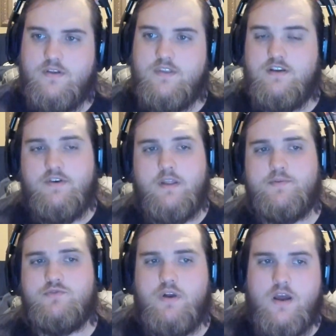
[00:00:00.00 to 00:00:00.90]
the
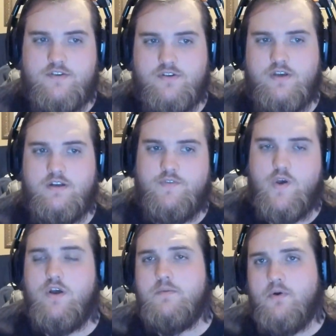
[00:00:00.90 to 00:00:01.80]
developers went on to interview
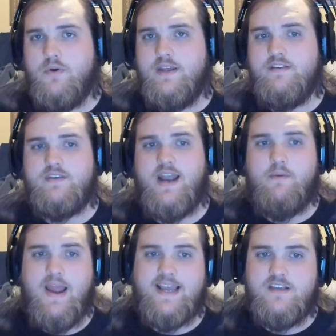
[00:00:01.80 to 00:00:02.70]
100 Marines
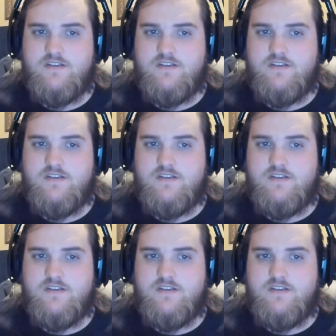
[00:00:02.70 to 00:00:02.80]
and Iraqi